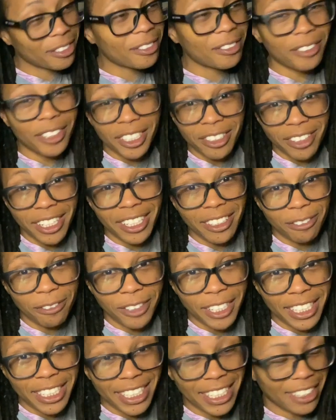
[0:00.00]
fuck around and
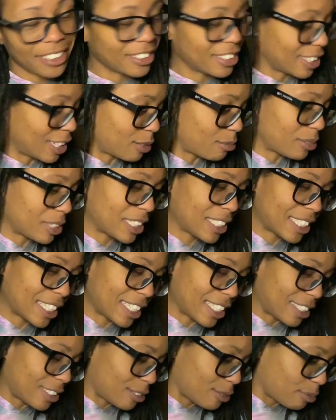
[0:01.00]
find out. I'm just
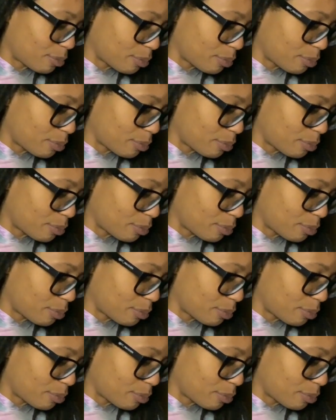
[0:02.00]
saying.